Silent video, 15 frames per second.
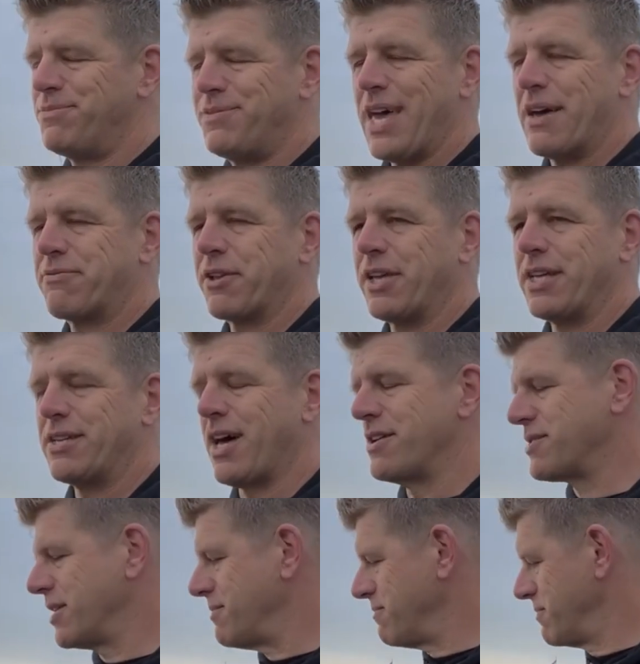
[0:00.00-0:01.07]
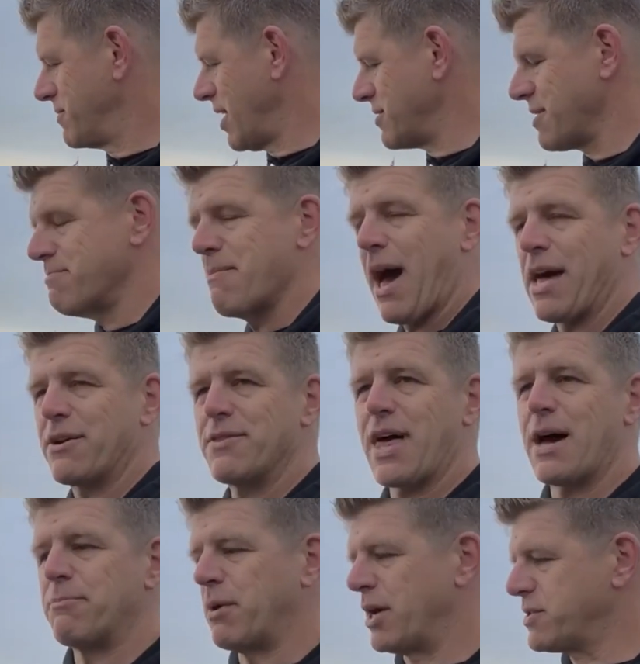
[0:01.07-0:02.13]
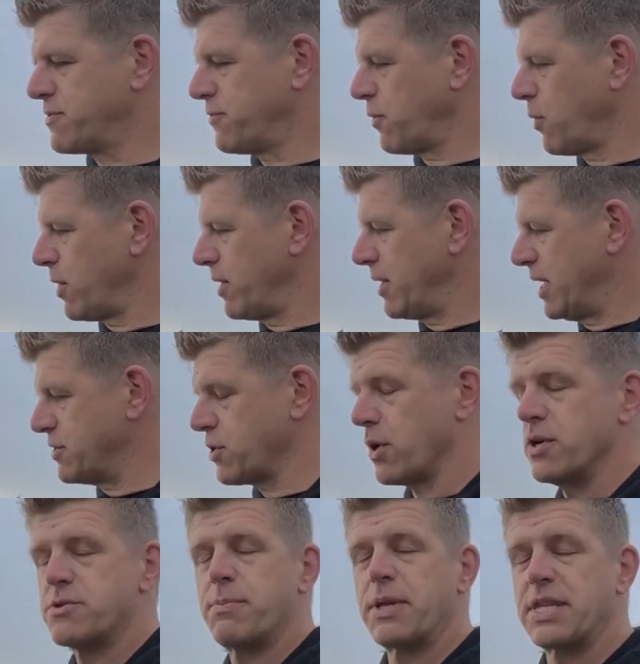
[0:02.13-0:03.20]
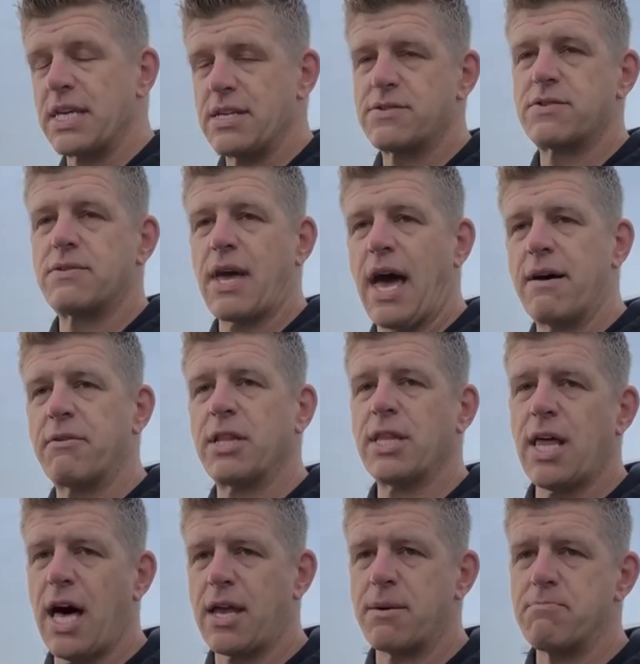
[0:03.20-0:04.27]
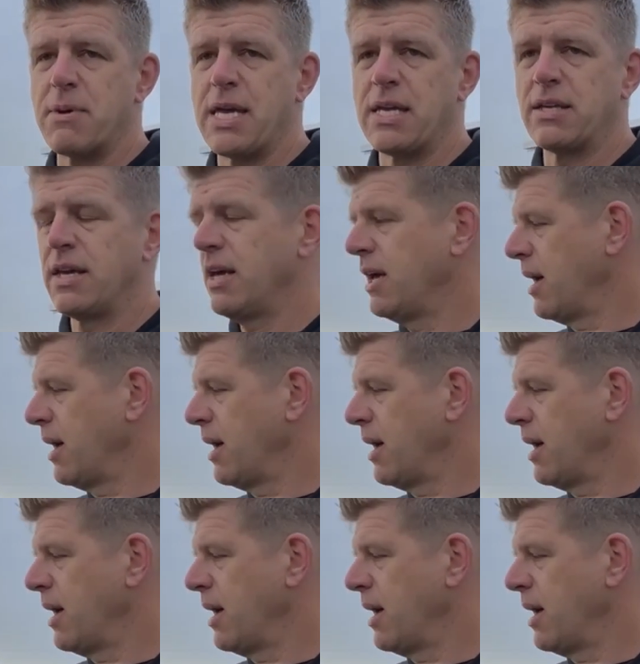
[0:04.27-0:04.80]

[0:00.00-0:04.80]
definitely doesn't matter that much for endurance. But these have a lot of meat.